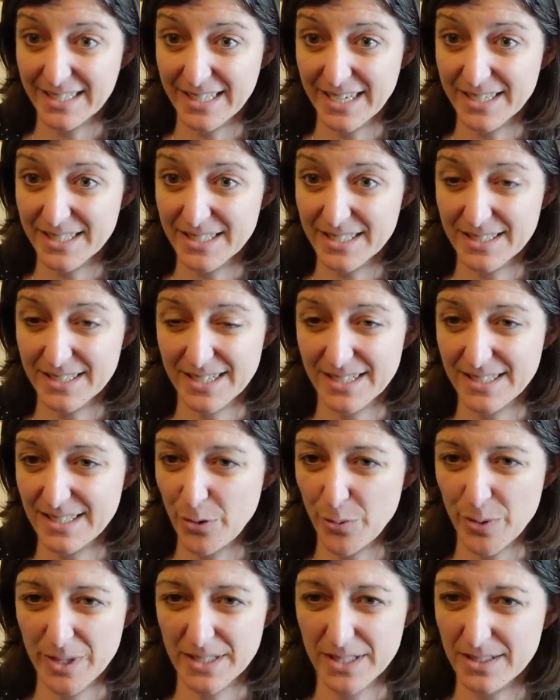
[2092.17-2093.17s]
like it's as
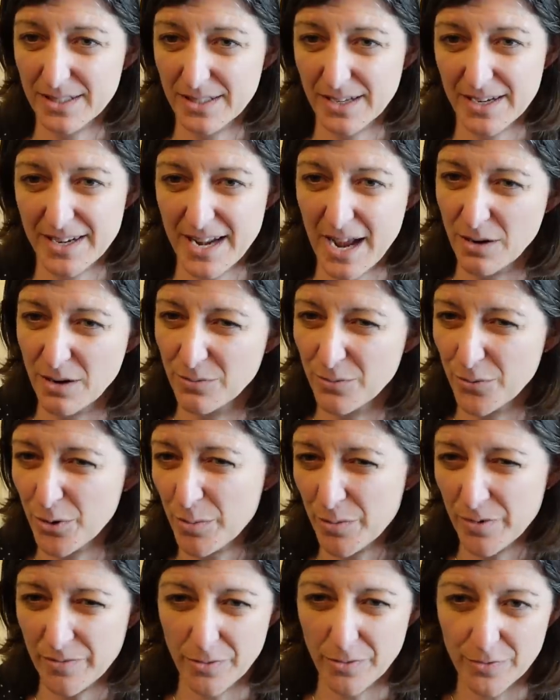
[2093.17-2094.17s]
though it's a noun
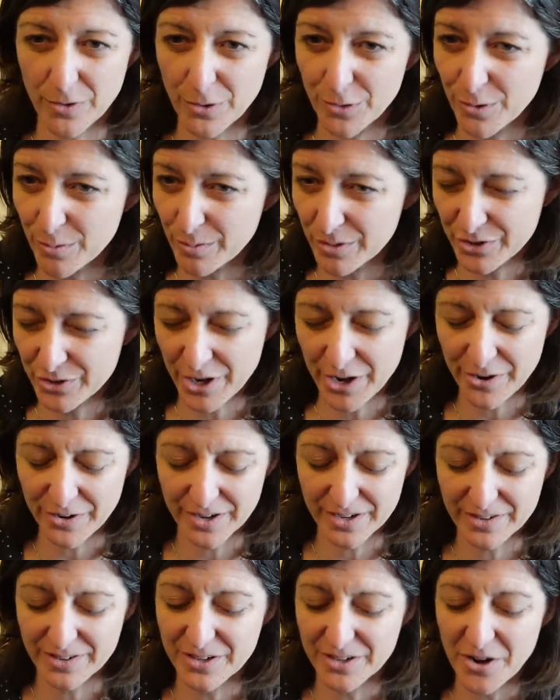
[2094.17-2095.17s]
form of a verb, a
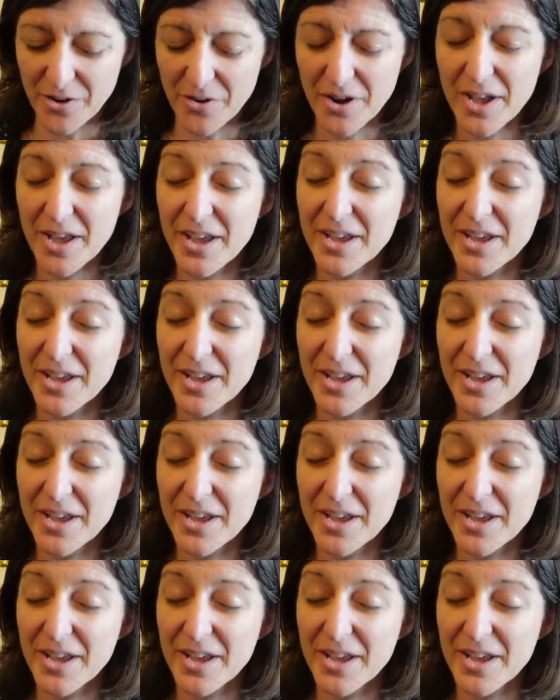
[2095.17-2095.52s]
gerund, you know.